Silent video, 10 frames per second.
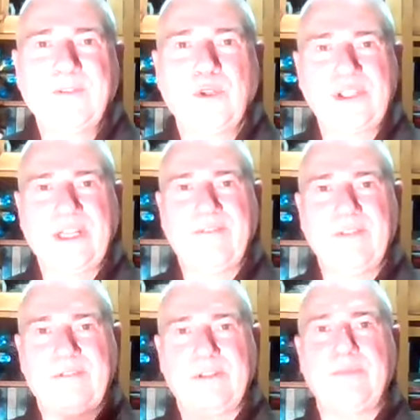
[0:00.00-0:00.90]
of course, you have
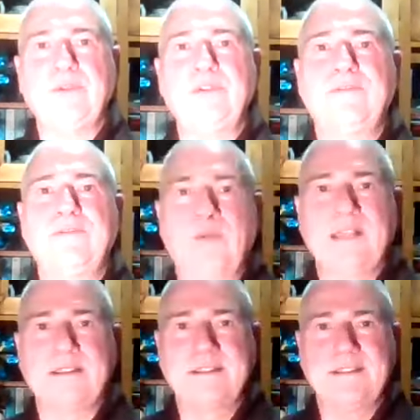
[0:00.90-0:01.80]
the very beautiful
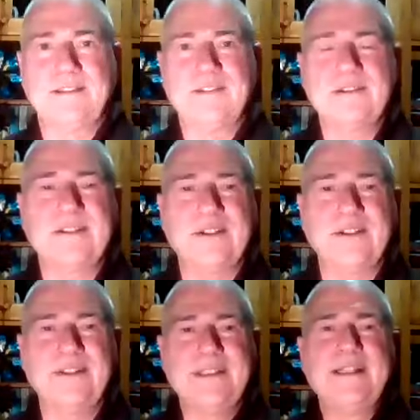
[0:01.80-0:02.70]
ones, you know?
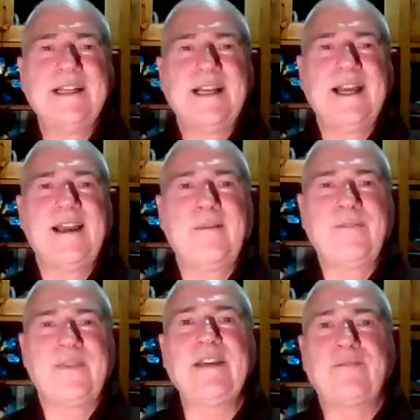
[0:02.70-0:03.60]
So
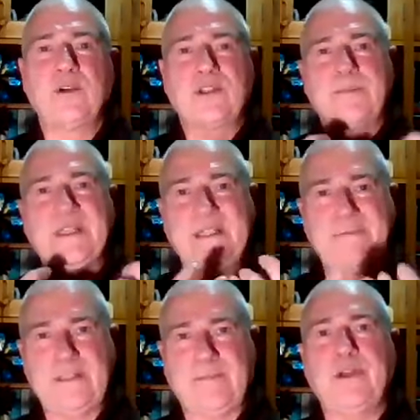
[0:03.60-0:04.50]
they're for
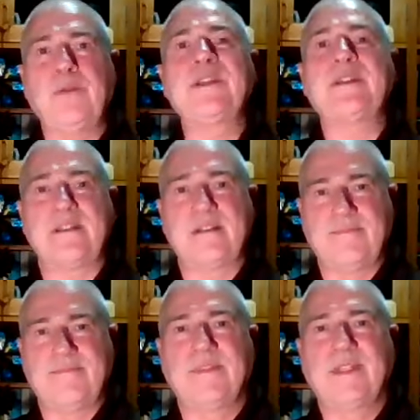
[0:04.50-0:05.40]
specific purposes.
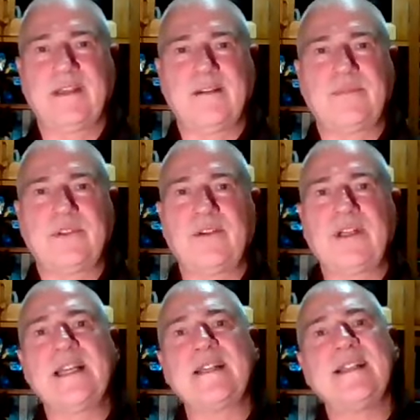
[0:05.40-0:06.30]
So
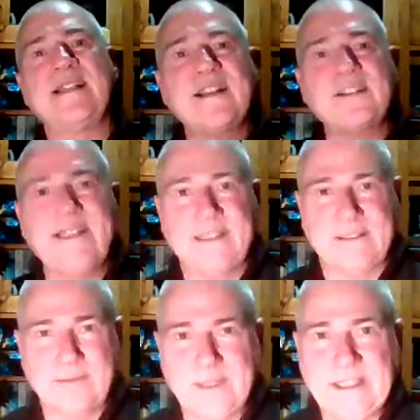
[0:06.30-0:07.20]
there's
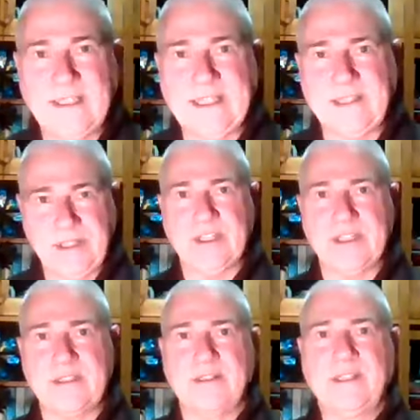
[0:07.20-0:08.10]
nothing within the
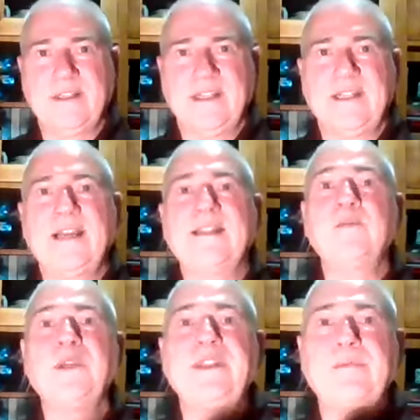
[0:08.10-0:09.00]
images,
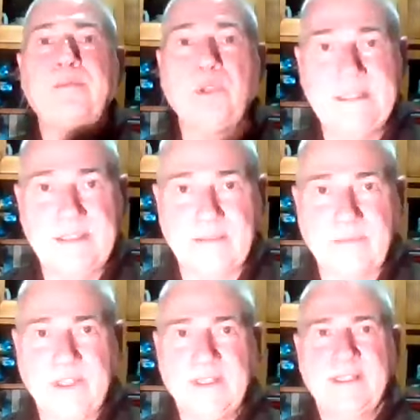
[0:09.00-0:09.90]
nothing within
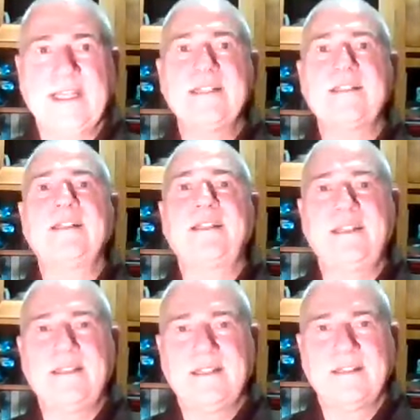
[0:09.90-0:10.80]
Buddhism that isn't
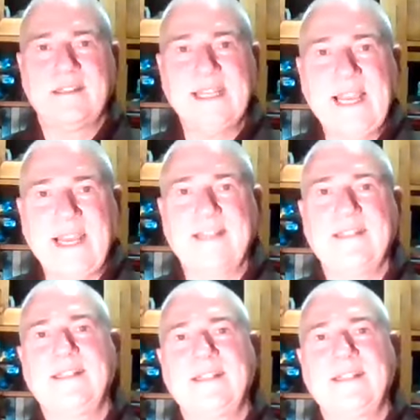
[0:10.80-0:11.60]
there